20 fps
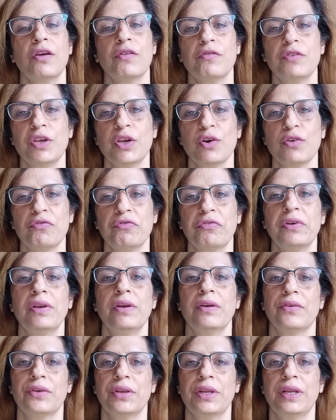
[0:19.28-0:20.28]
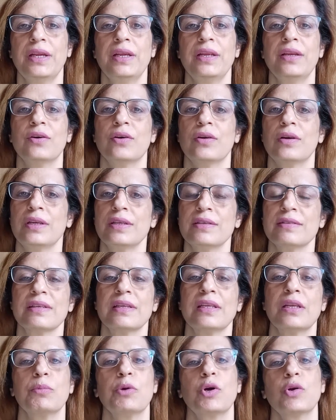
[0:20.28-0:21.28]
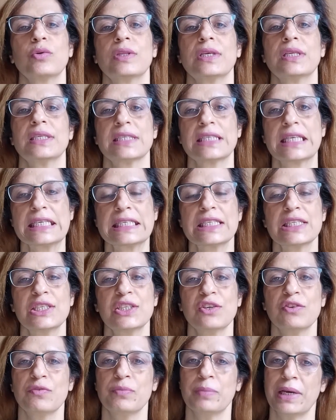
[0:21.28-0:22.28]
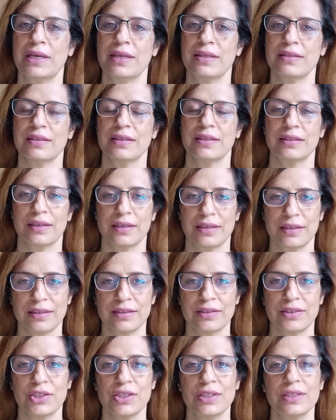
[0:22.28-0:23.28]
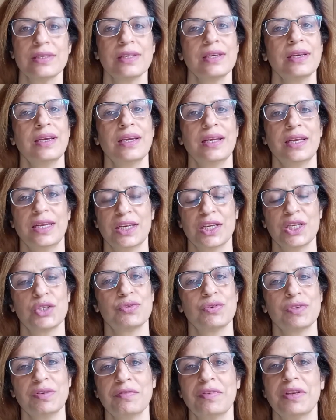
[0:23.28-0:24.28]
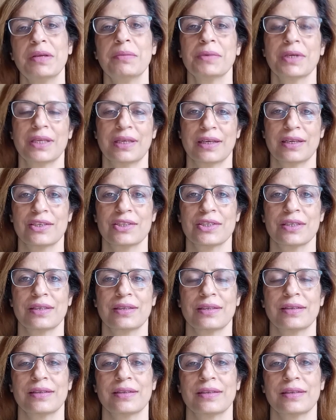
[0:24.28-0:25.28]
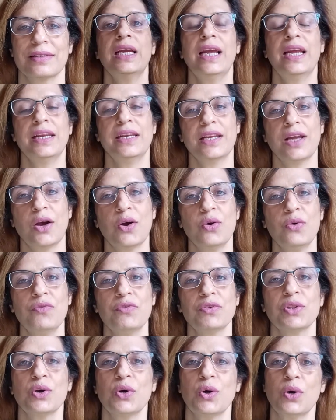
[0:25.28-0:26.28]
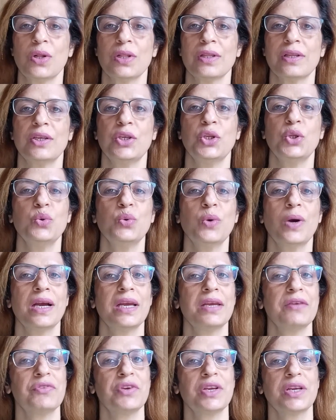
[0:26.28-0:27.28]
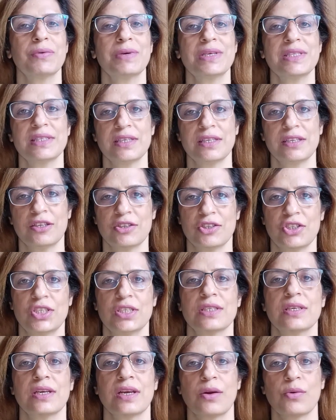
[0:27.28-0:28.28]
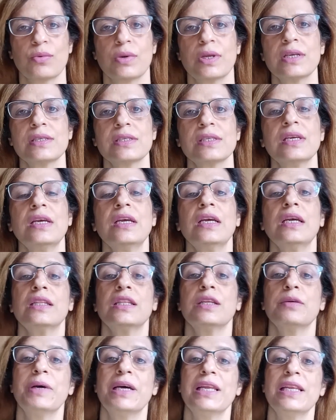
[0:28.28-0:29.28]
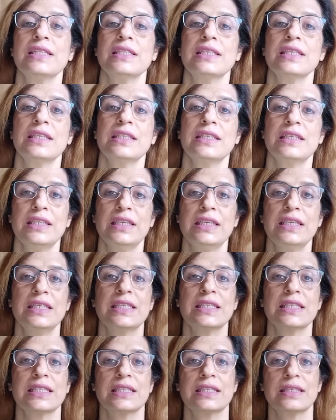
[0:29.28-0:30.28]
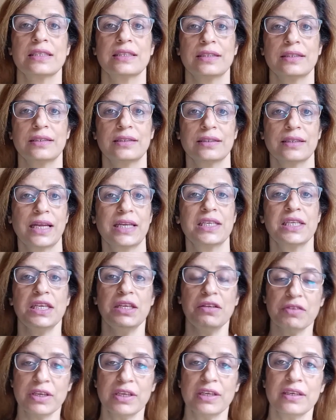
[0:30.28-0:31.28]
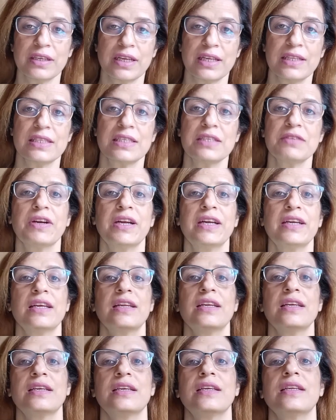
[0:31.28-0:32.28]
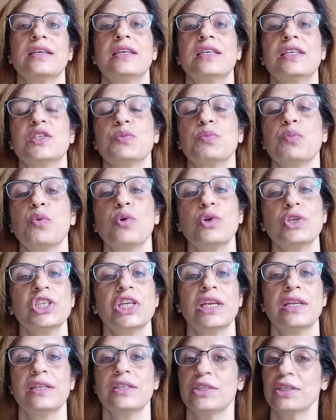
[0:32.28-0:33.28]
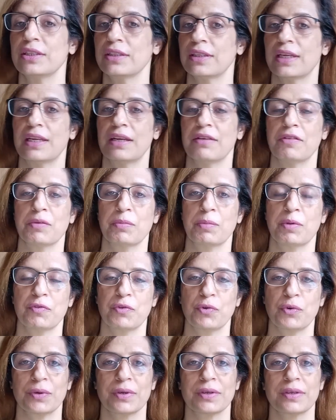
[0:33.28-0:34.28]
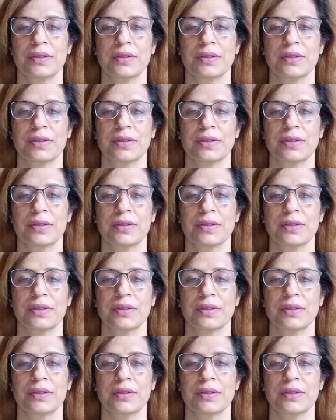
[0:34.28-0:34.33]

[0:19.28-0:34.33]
We often read or listen about the necessity of balancing the energies in a twin flame connection. And now, with all the new high frequency energies around us, the balancing needs get even intensified and is more challenging than ever before.